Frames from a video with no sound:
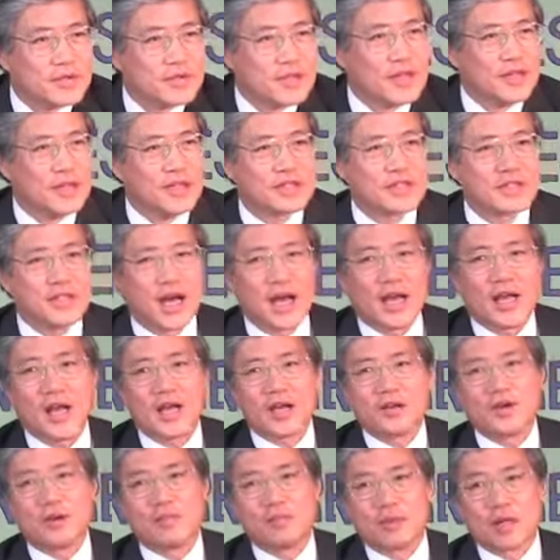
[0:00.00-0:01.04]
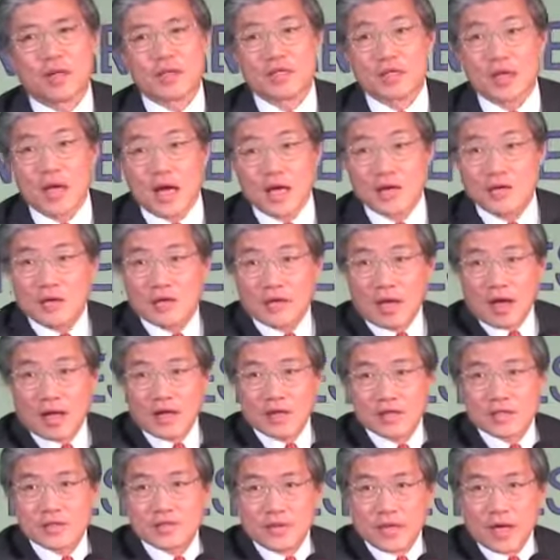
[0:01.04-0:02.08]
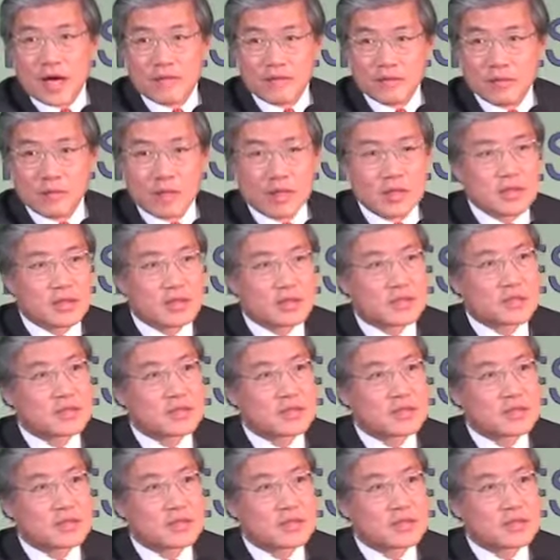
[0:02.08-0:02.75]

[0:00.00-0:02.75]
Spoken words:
Then it's $900 plus $100, the government.